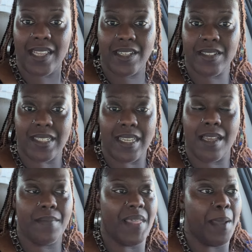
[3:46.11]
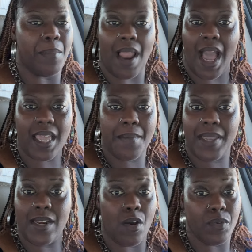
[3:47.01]
clear to him that blocking
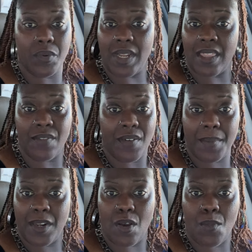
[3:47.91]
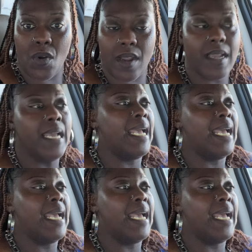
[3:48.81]
me don't do nothing for me no more,